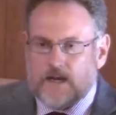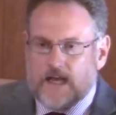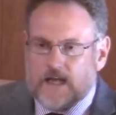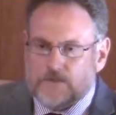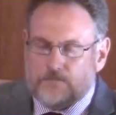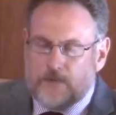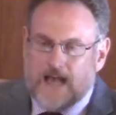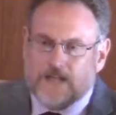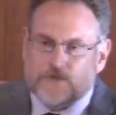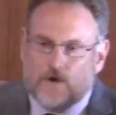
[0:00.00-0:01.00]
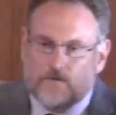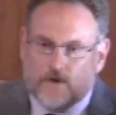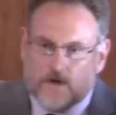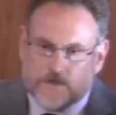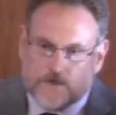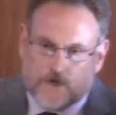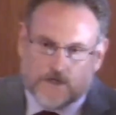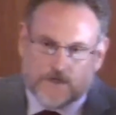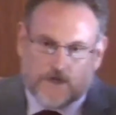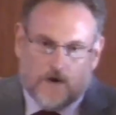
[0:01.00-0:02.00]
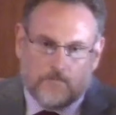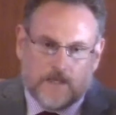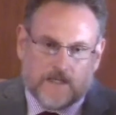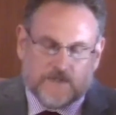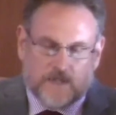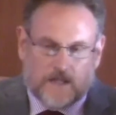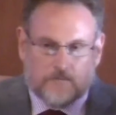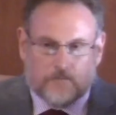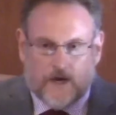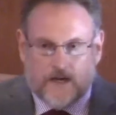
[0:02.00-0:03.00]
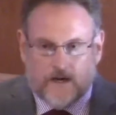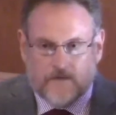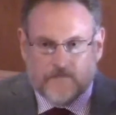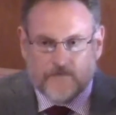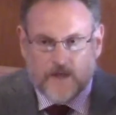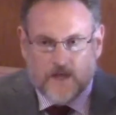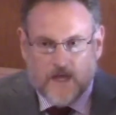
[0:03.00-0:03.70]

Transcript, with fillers: that as Passover is going to start being celebrated